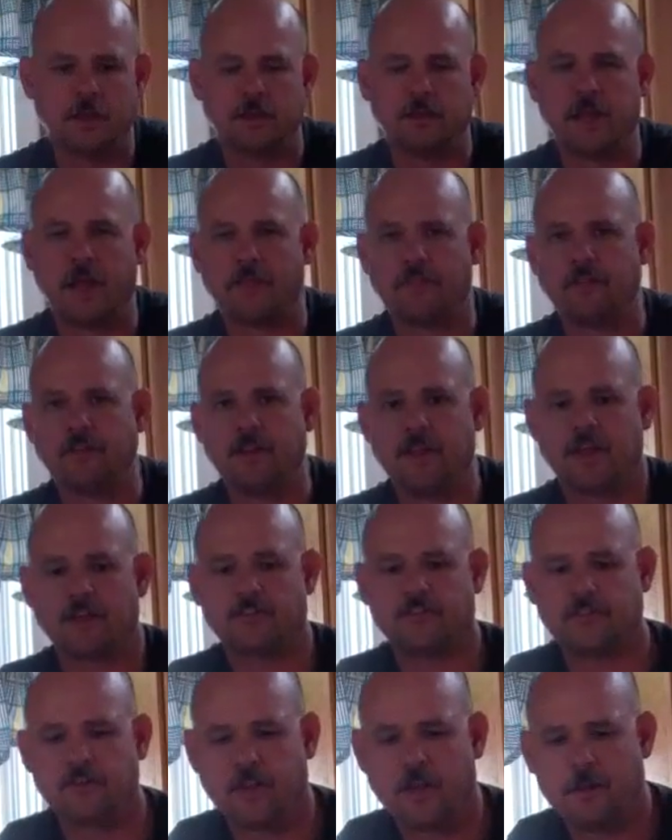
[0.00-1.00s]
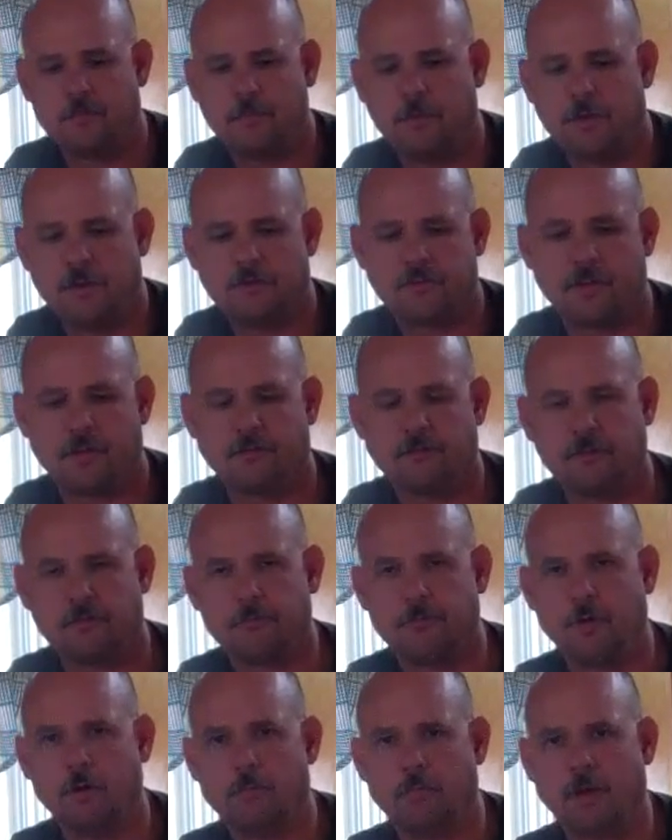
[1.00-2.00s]
Now, the next step is I'll
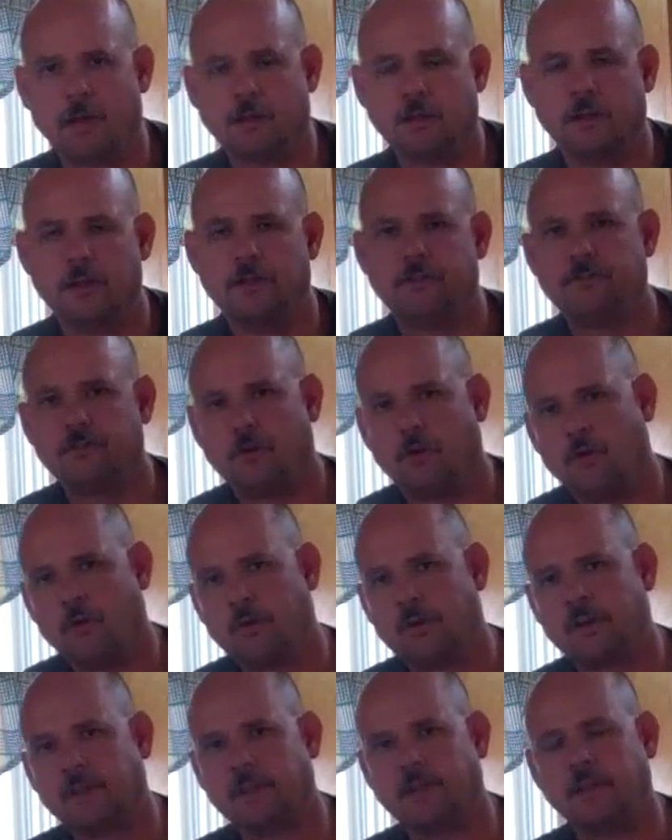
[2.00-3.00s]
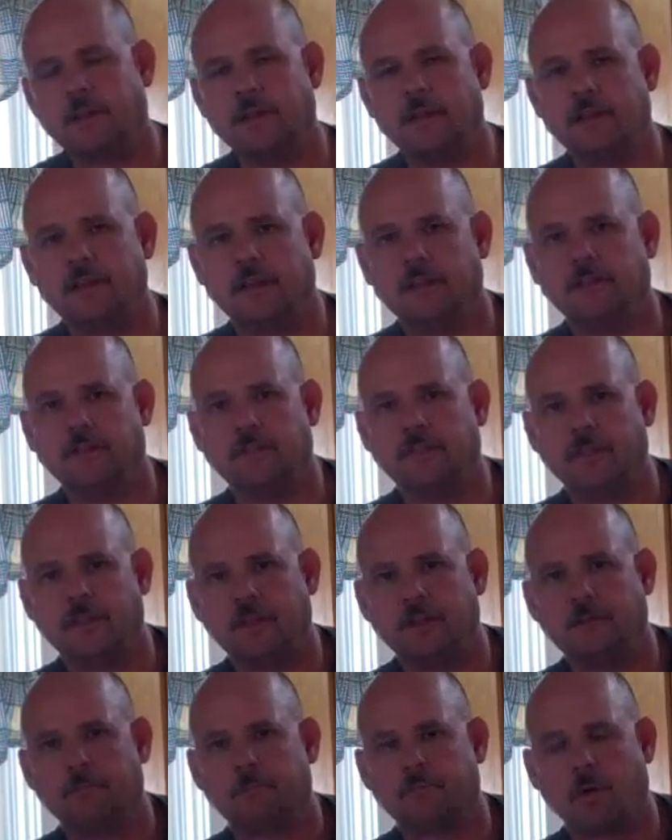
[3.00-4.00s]
just put my lids on and get it in
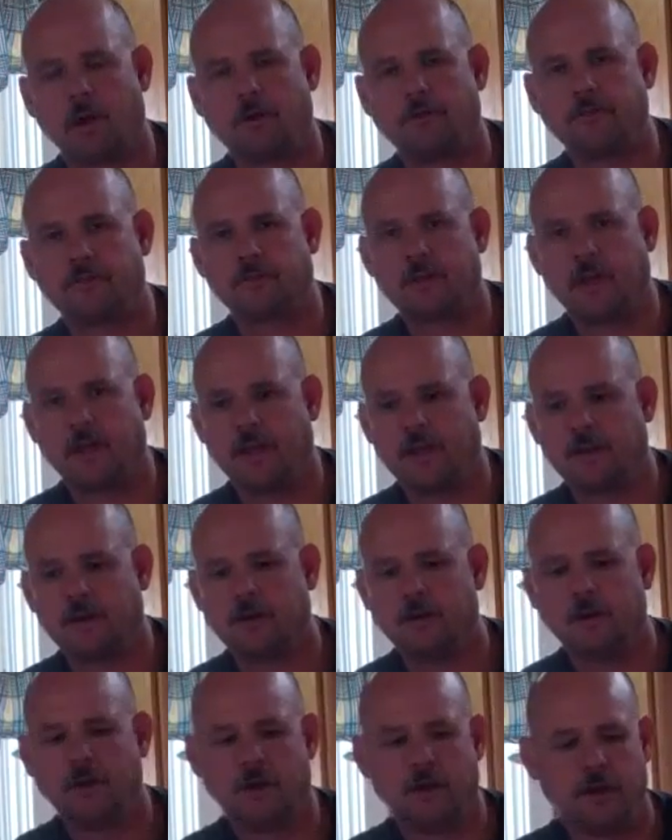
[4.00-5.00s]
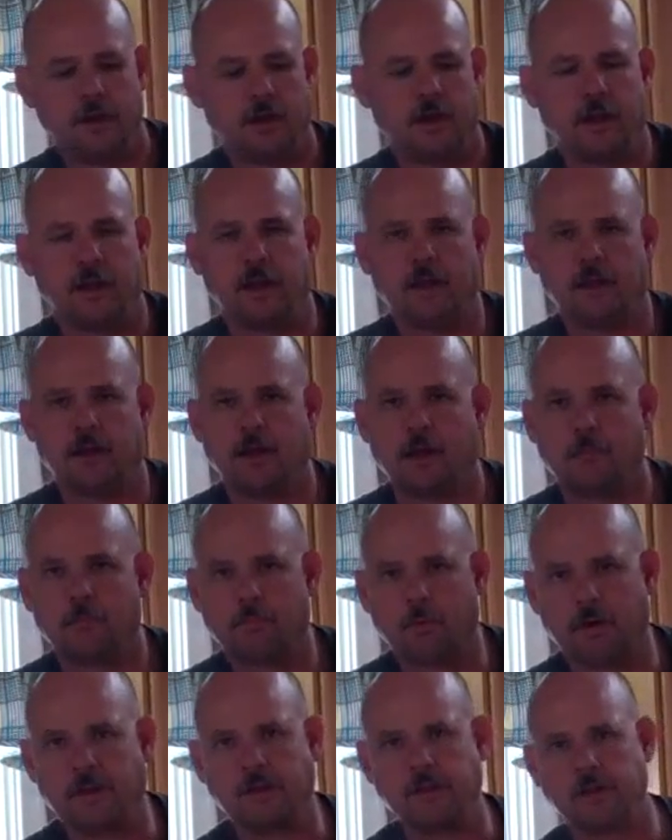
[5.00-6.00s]
the pressure canner, and I'll
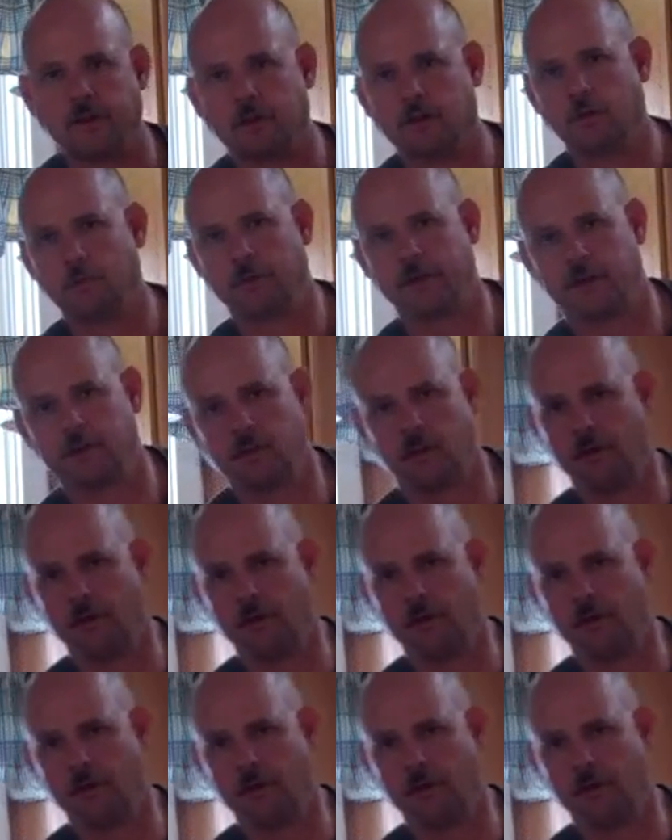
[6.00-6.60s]
bring you in a little bit